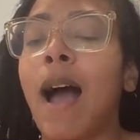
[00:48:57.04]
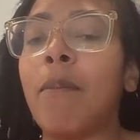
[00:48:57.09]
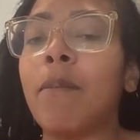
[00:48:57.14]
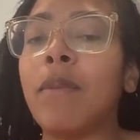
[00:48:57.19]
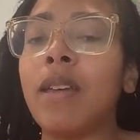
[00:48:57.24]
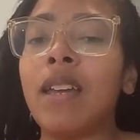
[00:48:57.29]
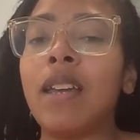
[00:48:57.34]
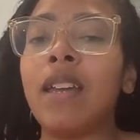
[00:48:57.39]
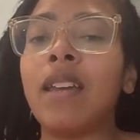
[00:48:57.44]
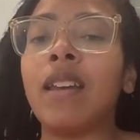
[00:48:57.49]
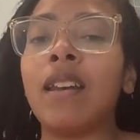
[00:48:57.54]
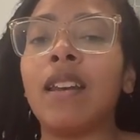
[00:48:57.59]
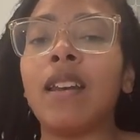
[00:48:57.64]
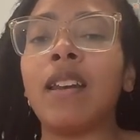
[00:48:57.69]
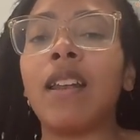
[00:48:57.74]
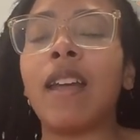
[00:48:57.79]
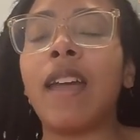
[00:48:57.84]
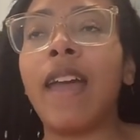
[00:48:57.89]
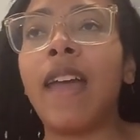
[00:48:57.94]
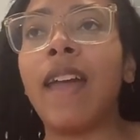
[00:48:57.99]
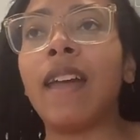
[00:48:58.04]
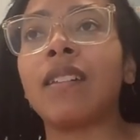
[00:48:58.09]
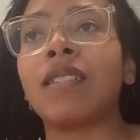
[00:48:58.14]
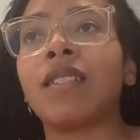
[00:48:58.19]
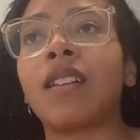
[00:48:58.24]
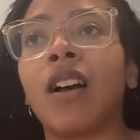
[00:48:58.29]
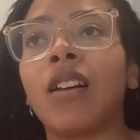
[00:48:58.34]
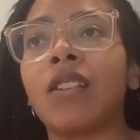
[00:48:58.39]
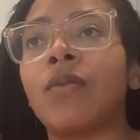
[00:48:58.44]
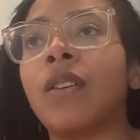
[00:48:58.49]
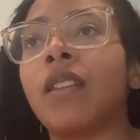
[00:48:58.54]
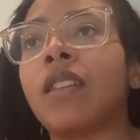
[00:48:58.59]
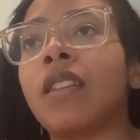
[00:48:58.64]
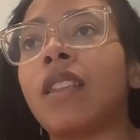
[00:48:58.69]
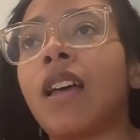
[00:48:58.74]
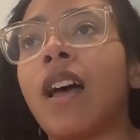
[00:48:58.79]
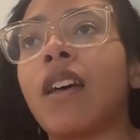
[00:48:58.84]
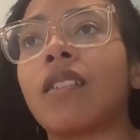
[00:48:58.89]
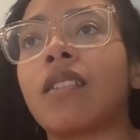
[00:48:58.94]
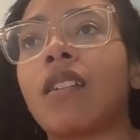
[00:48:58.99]
i mean eggs cost
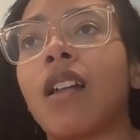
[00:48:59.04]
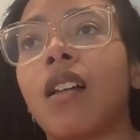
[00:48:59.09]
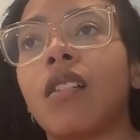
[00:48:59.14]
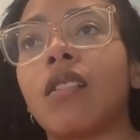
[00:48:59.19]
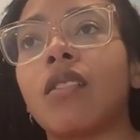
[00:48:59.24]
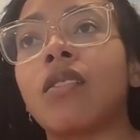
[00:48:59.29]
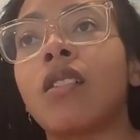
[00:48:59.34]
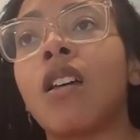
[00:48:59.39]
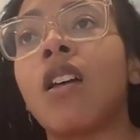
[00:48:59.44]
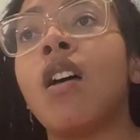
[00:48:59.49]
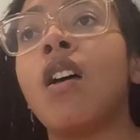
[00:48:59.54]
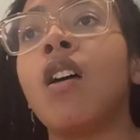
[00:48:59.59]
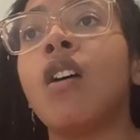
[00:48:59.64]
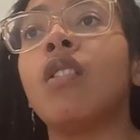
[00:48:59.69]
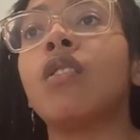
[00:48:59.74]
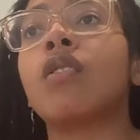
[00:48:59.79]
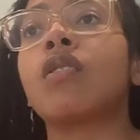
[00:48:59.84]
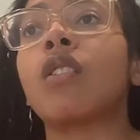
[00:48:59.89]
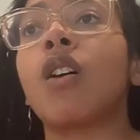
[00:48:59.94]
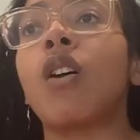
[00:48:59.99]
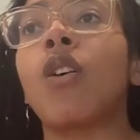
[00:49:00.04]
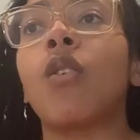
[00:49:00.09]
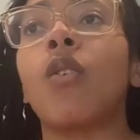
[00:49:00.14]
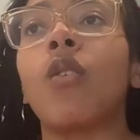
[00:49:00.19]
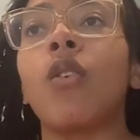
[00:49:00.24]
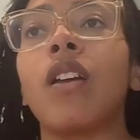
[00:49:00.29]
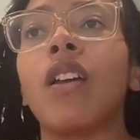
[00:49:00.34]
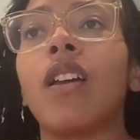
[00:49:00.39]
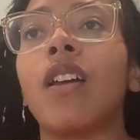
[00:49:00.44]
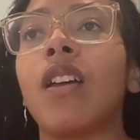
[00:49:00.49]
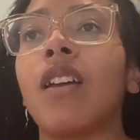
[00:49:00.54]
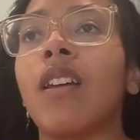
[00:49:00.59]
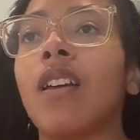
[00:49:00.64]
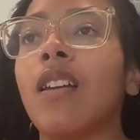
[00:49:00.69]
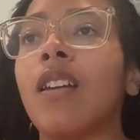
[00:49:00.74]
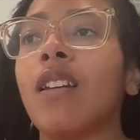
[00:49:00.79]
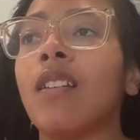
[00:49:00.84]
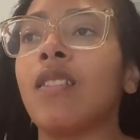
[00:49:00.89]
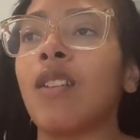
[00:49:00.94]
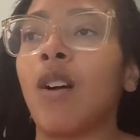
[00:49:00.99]
$50000 dollars mm-hmm. so
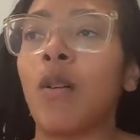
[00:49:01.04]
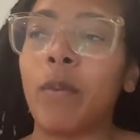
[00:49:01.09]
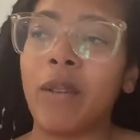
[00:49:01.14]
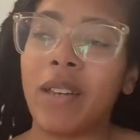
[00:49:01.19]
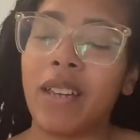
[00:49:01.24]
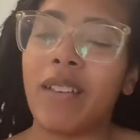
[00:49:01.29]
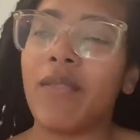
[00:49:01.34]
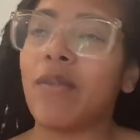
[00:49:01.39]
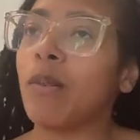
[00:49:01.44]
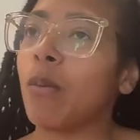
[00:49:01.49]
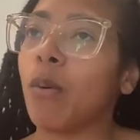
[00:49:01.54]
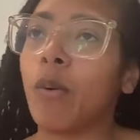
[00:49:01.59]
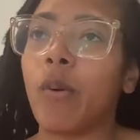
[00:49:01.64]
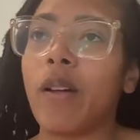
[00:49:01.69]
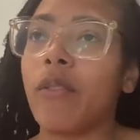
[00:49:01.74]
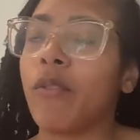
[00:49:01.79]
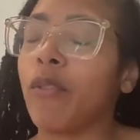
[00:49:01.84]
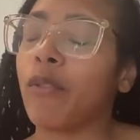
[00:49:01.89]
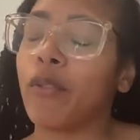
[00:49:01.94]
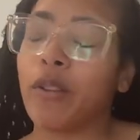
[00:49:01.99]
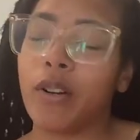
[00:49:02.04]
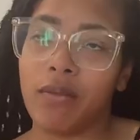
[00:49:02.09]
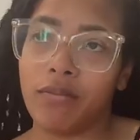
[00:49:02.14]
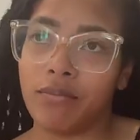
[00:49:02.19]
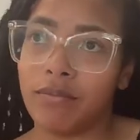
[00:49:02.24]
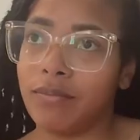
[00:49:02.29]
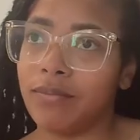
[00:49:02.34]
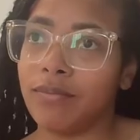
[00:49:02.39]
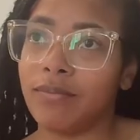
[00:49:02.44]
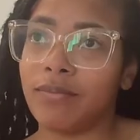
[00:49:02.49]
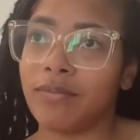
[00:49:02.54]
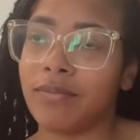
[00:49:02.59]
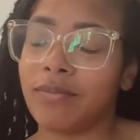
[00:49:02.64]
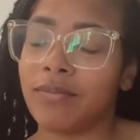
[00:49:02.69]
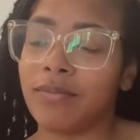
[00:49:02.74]
don't be giving them away for free mm-hmm.